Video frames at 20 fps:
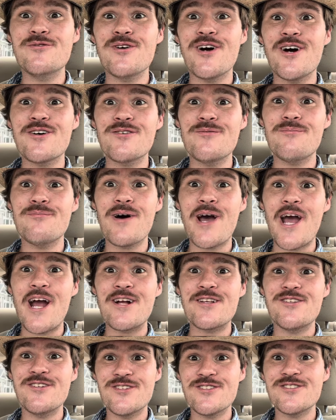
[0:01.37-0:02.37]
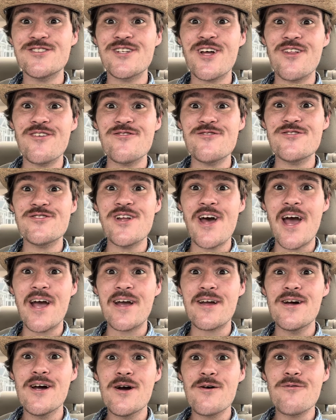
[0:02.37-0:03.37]
Welcome back to the Southern
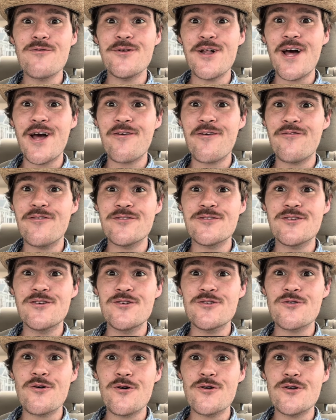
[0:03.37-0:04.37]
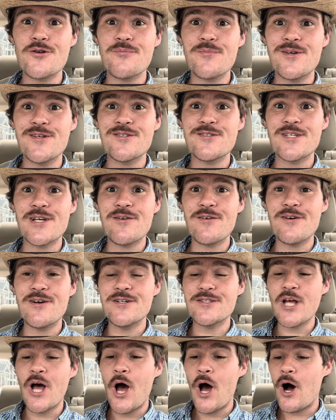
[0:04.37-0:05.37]
Snack, where life is too short to be serious.